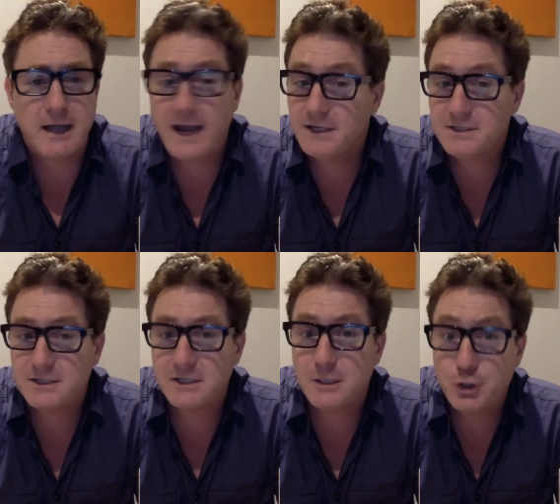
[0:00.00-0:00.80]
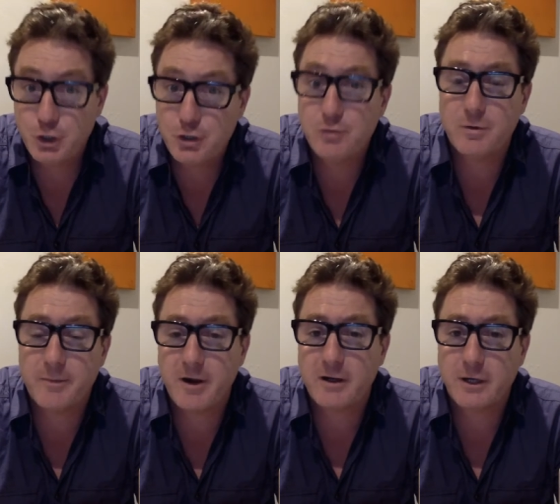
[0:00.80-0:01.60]
aged in new
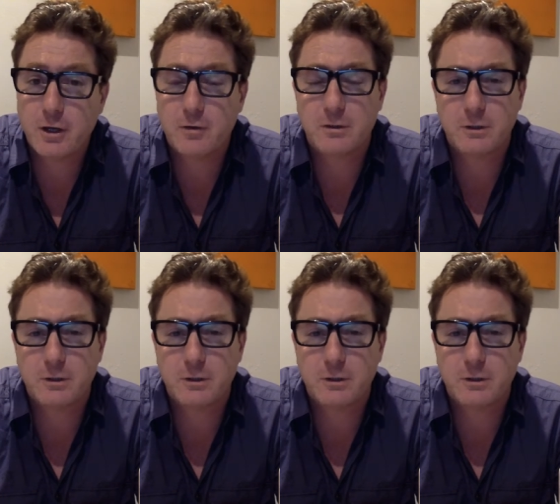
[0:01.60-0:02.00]
American oak.